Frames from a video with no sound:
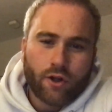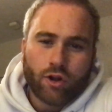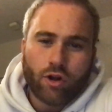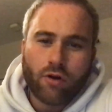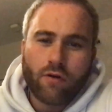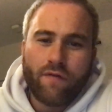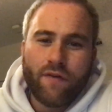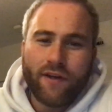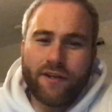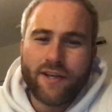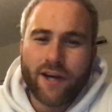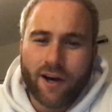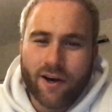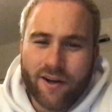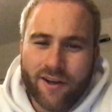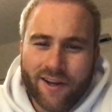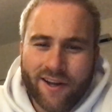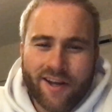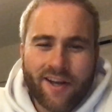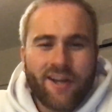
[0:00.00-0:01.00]
Longevita.
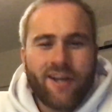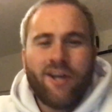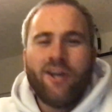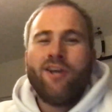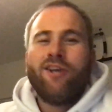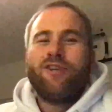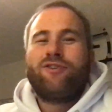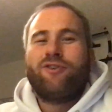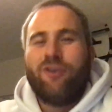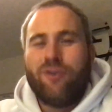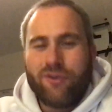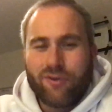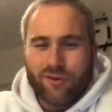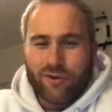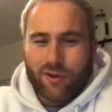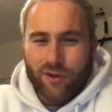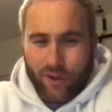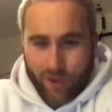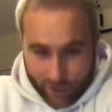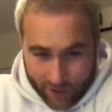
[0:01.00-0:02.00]
So
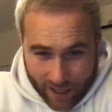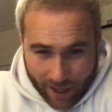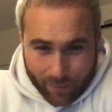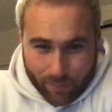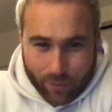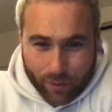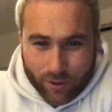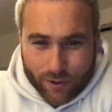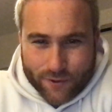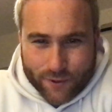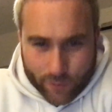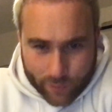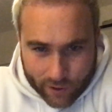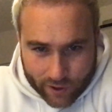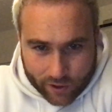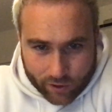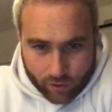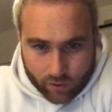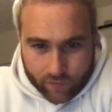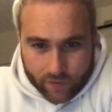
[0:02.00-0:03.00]
you get a portal
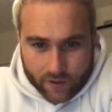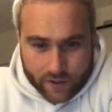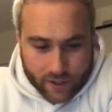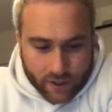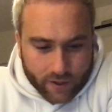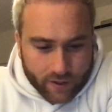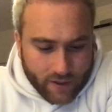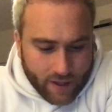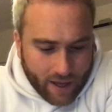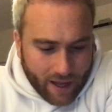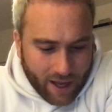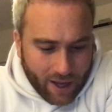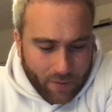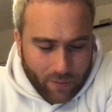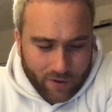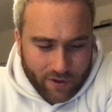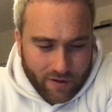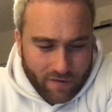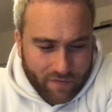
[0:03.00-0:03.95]
with Longevita when